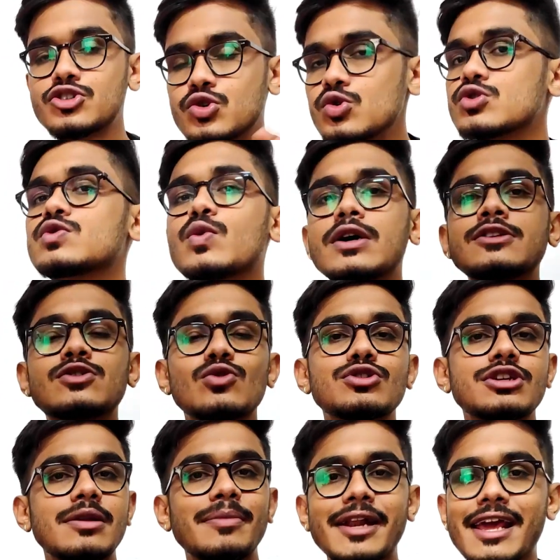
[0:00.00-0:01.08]
Choose one
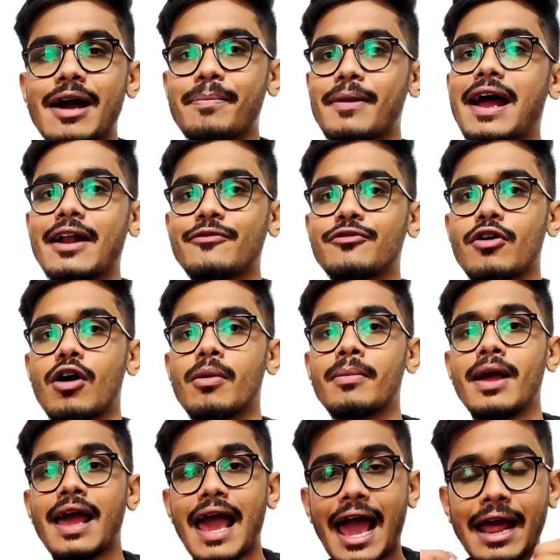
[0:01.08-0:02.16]
social media platform
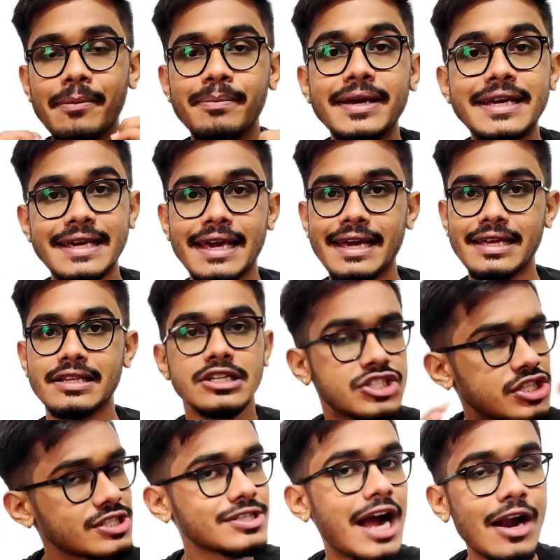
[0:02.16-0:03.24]
and begin.
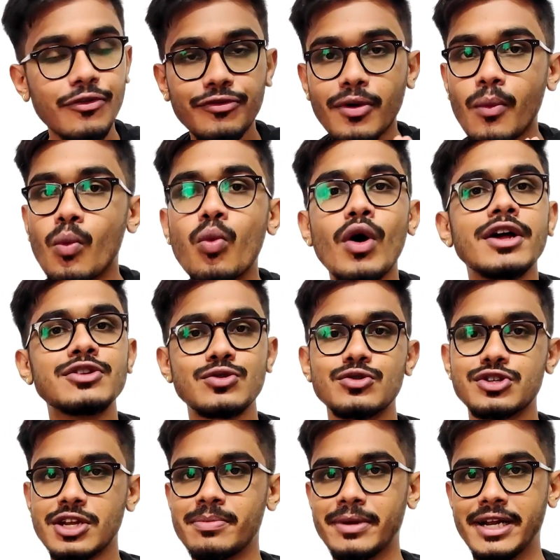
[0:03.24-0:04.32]
Just start from one
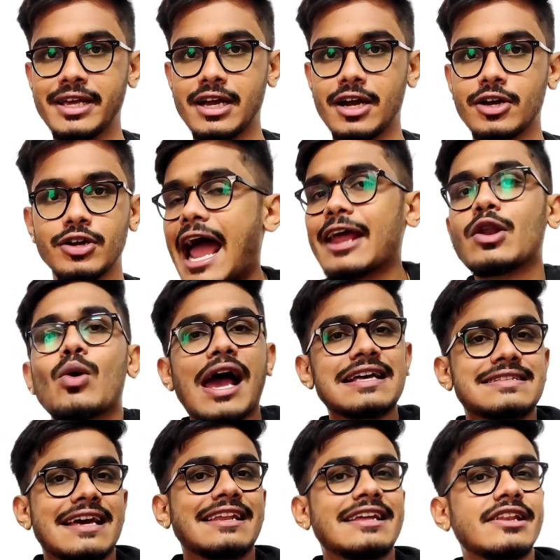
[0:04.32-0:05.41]
social media. I know
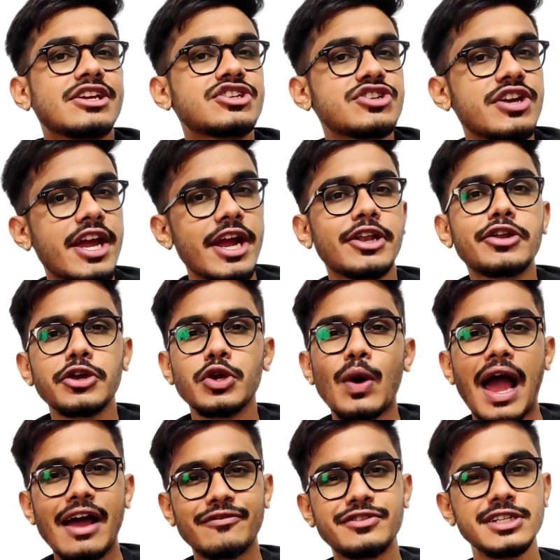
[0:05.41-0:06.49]
as an initiator, you
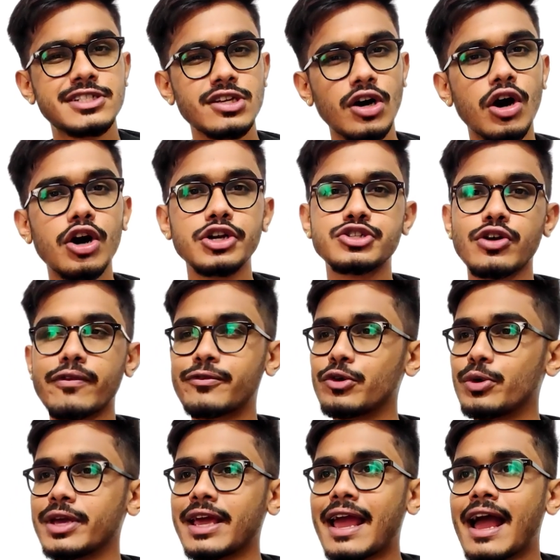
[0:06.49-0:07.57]
have this urge of
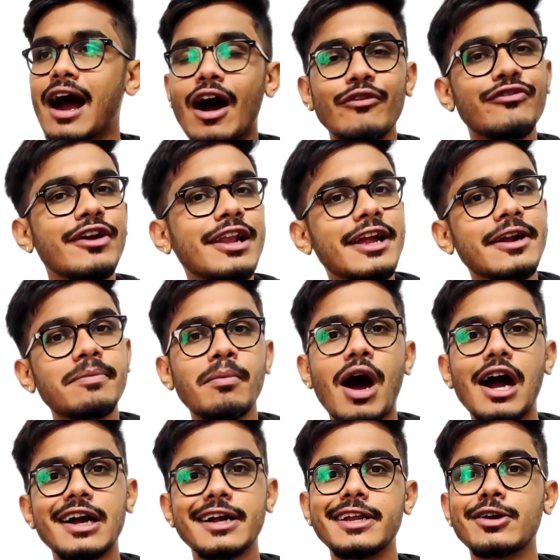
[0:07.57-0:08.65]
doing affiliate
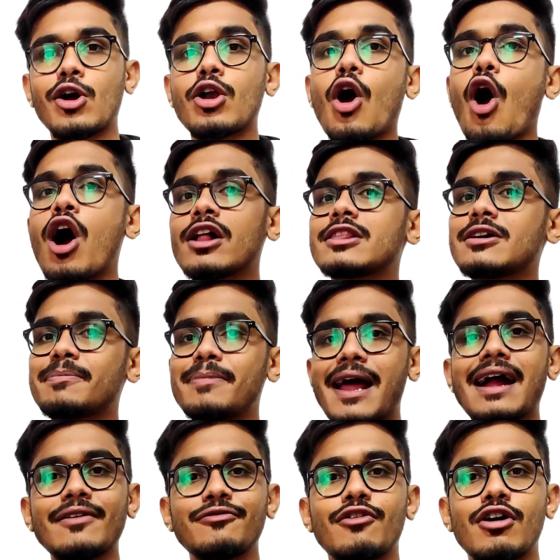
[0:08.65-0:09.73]
marketing on all the
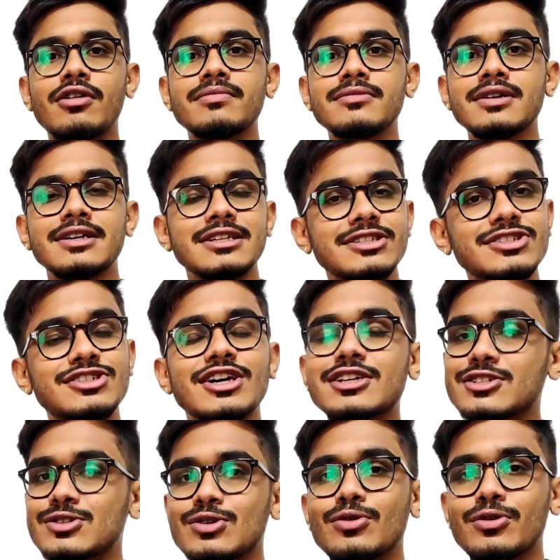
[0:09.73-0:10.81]
platforms.
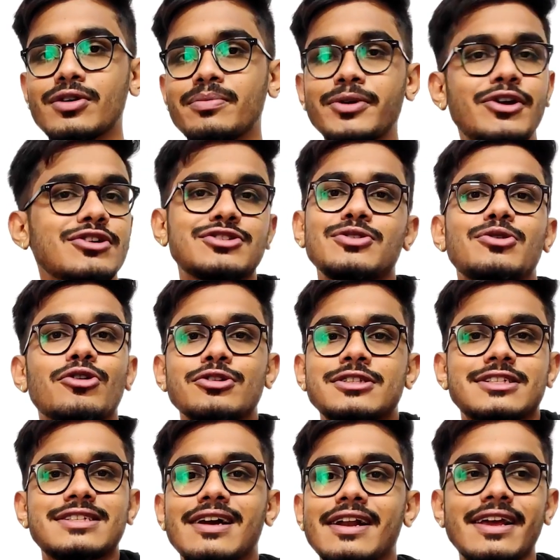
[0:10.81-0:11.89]
Just don't, because you don't
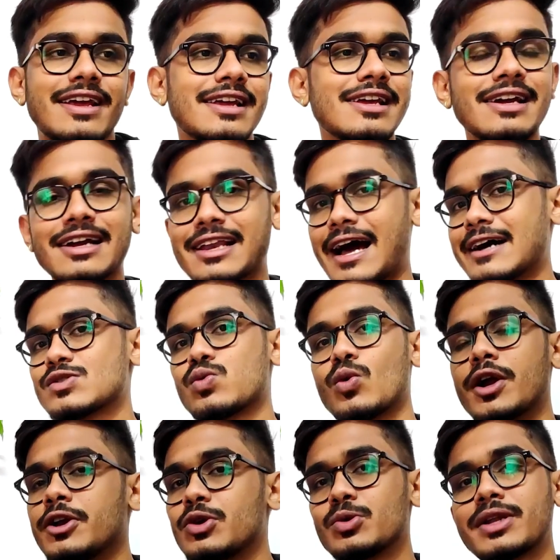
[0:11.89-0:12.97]
study class
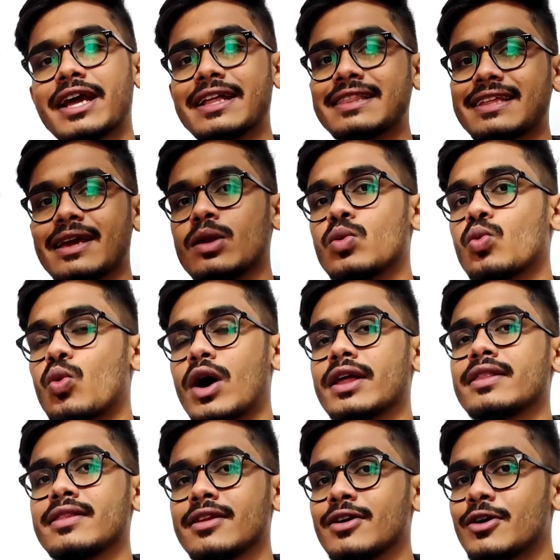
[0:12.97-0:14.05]
one to tenth in
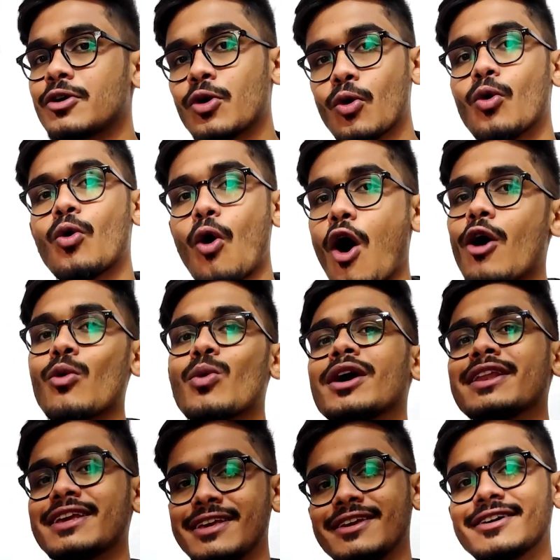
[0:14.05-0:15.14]
one go or
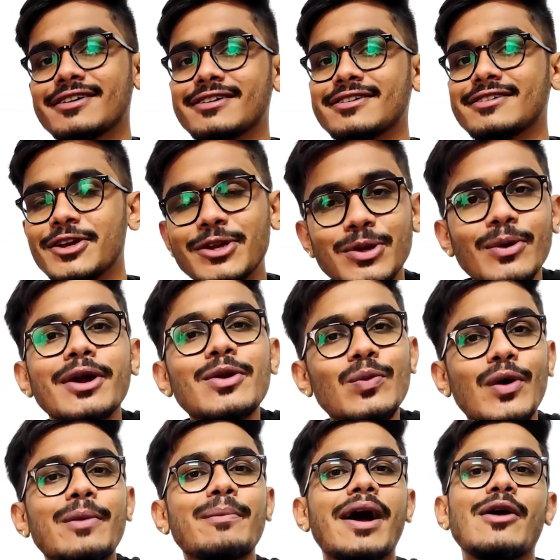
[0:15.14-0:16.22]
one year. You do it
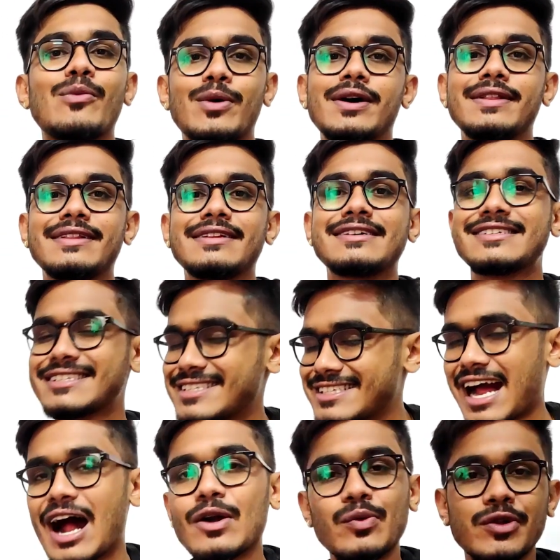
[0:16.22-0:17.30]
one by one.
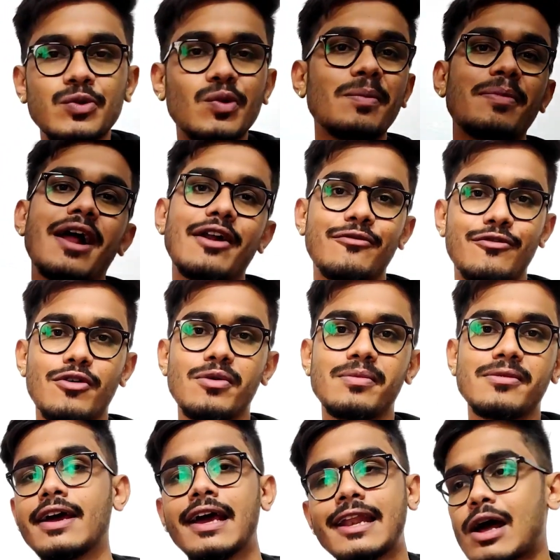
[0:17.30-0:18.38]
Start with one
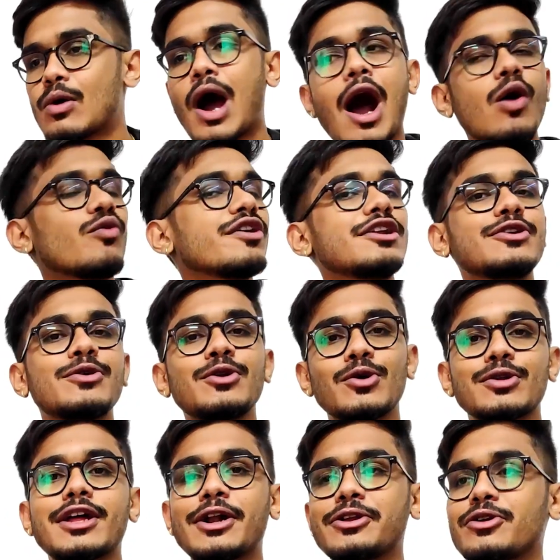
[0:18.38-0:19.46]
platform. Now, how will you know
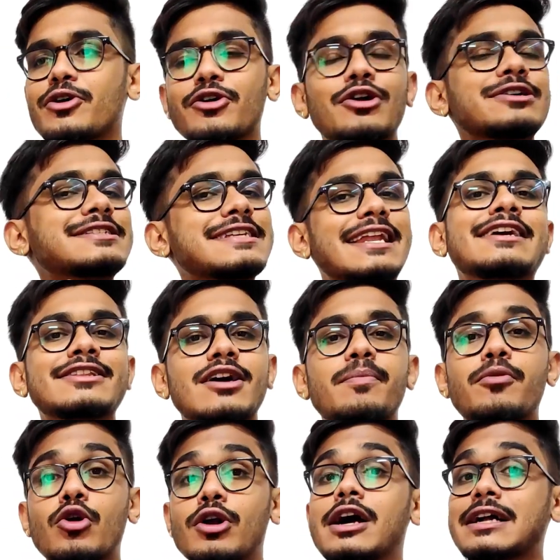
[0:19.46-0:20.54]
that you're not selling the
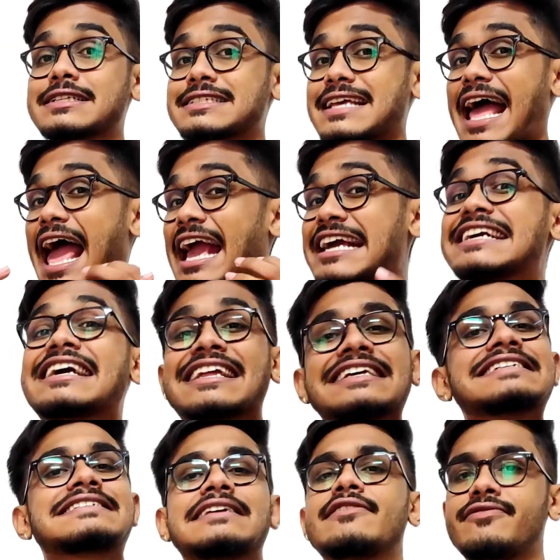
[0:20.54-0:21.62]
products
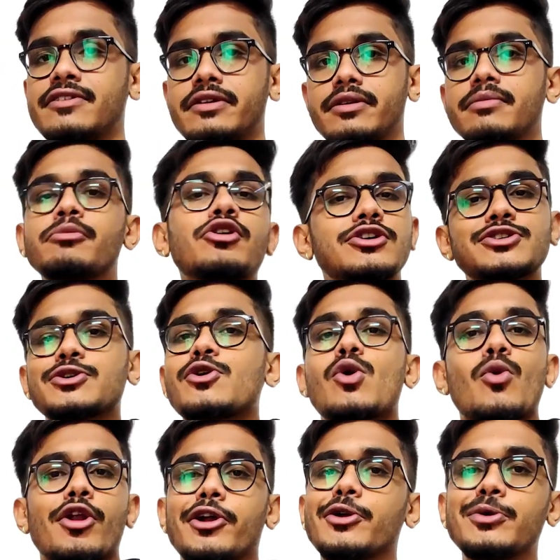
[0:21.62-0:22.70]
aggressively? Because you
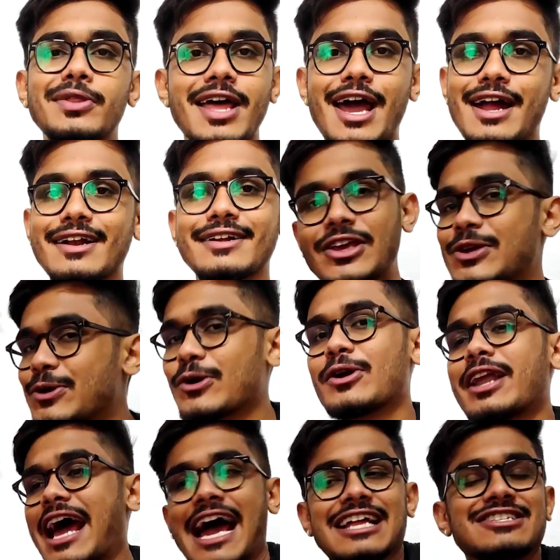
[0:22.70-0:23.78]
don't want to do that. You
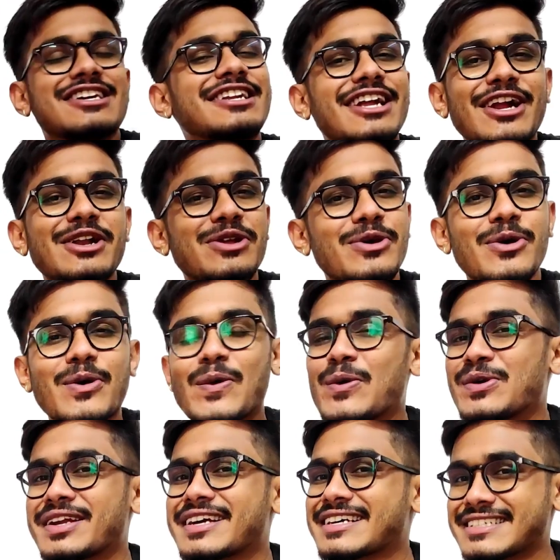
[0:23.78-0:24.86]
don't agitate your
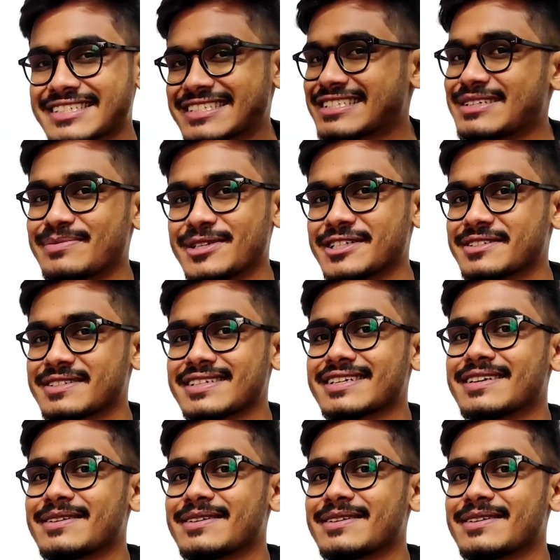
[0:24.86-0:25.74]
own customers.